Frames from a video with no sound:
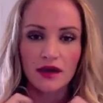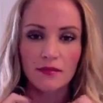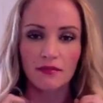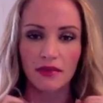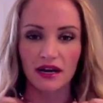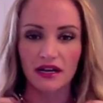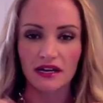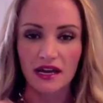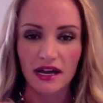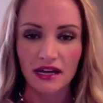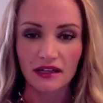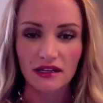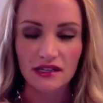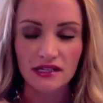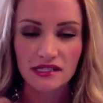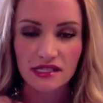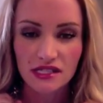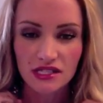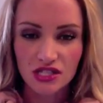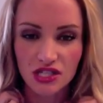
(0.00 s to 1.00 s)
My
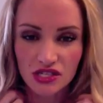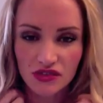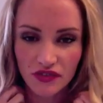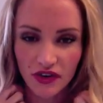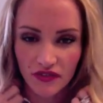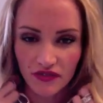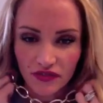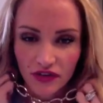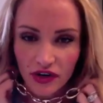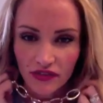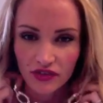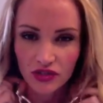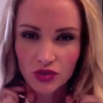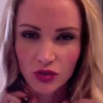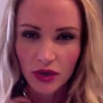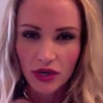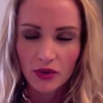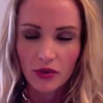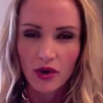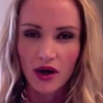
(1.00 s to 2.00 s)
necklace is just from Forever
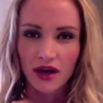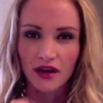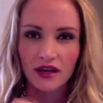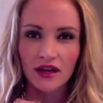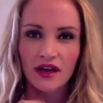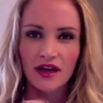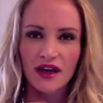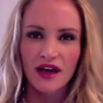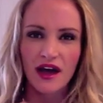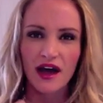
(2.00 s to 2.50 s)
21.